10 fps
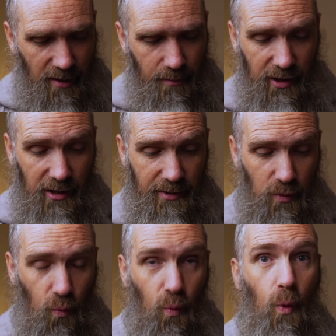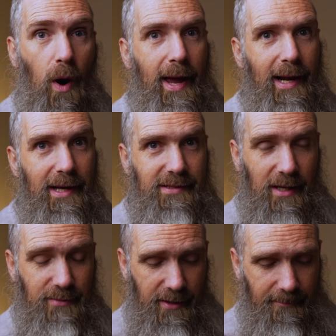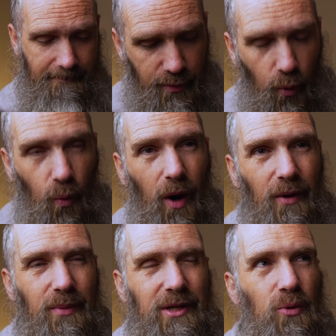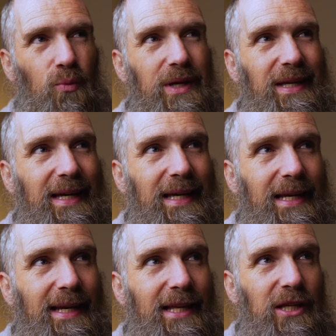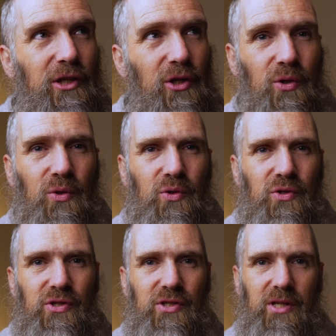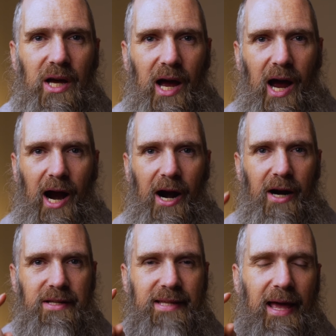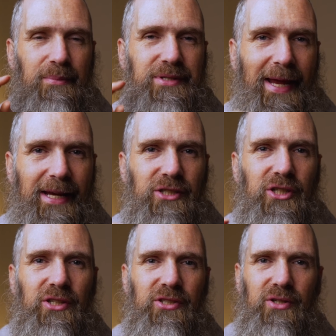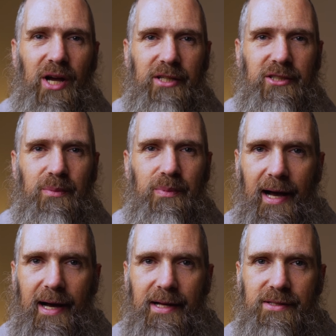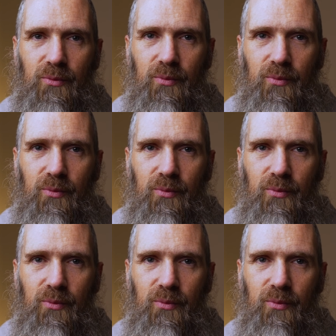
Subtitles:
but it'll be way less tempting. But what can we do? We can use our temptation to gossip as a